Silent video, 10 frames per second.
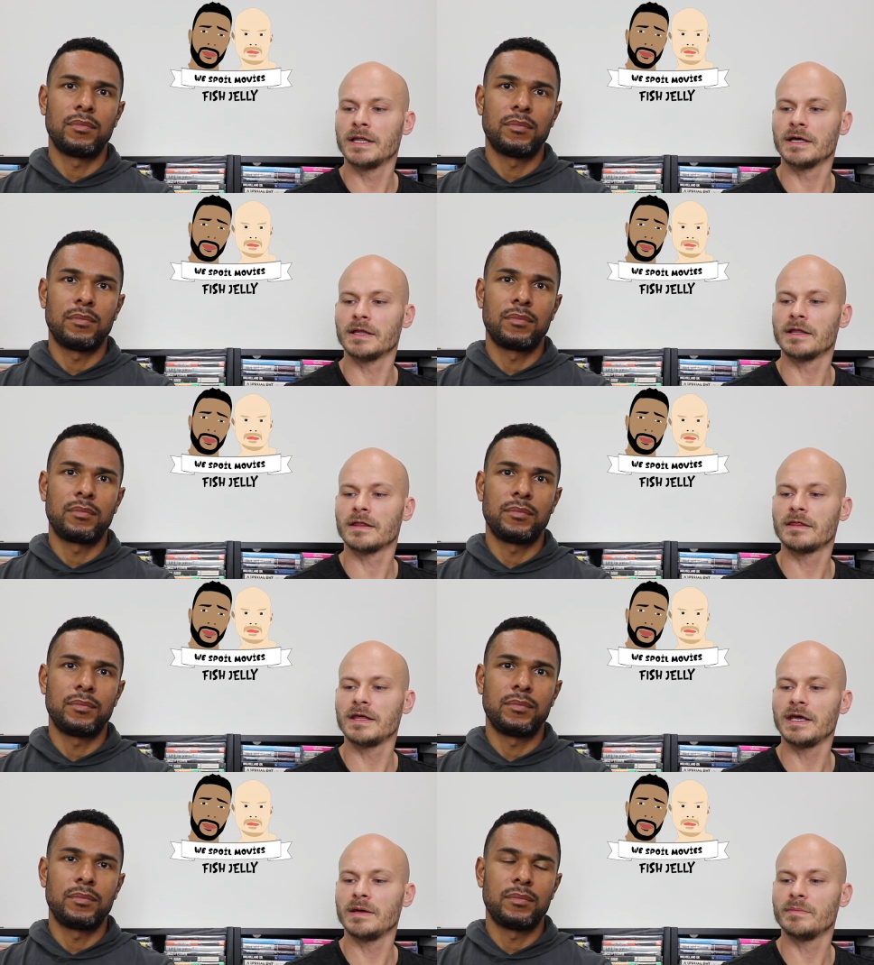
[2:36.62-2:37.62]
Speaker 1: the the
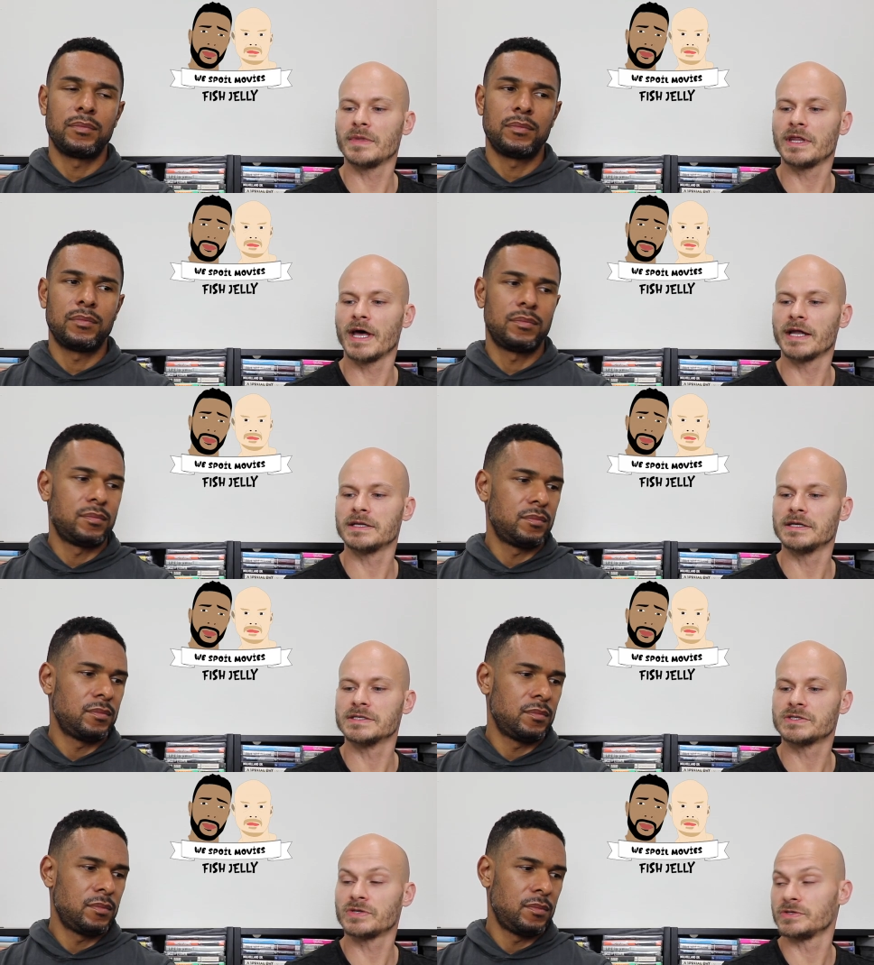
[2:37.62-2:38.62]
theme that
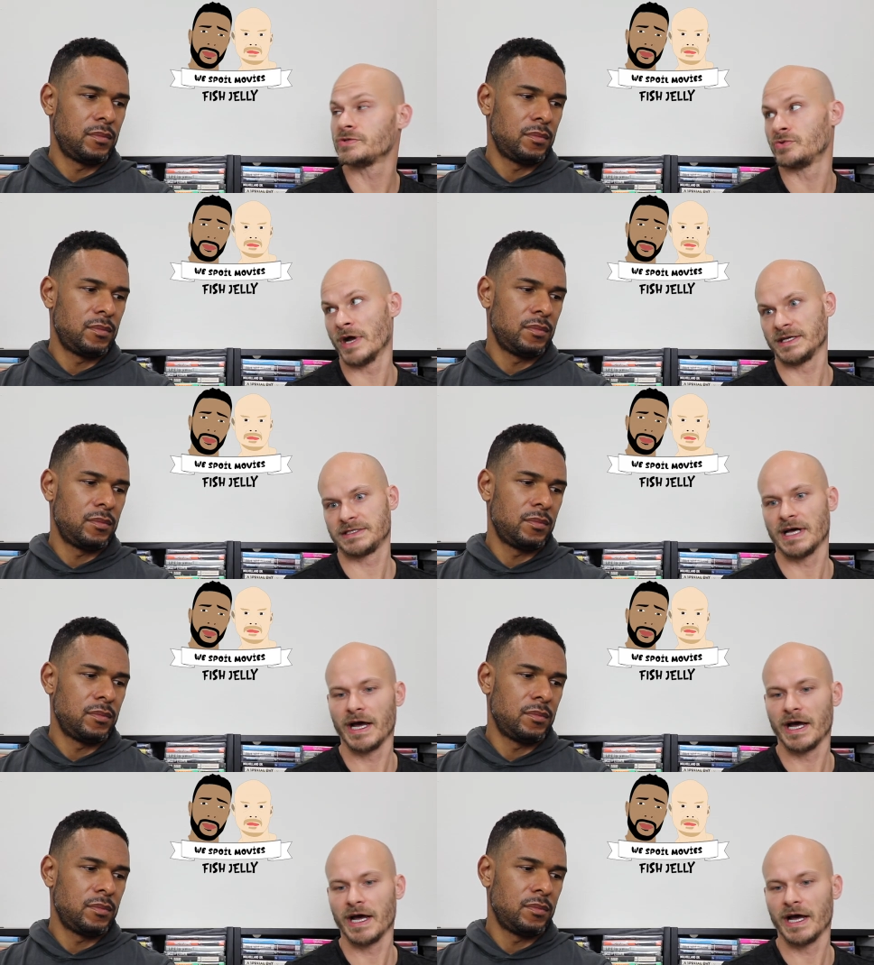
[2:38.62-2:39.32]
is stressed,